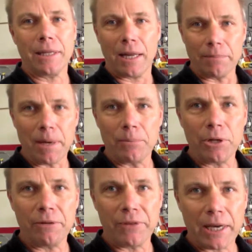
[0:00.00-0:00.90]
that had a
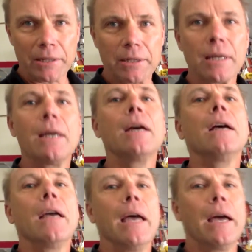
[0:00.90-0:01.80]
memory effect.
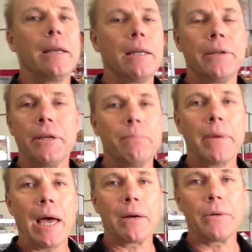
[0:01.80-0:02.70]
And lithium
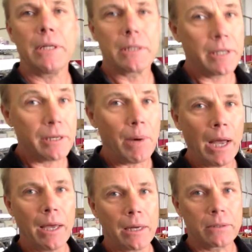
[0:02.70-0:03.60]
batteries,
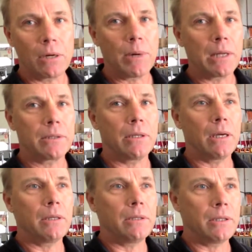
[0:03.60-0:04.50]
lithium-ion cobalt
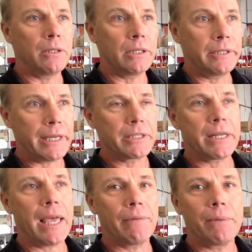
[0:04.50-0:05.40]

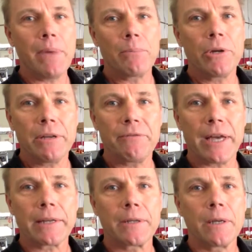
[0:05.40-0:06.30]
doesn't have a memory effect.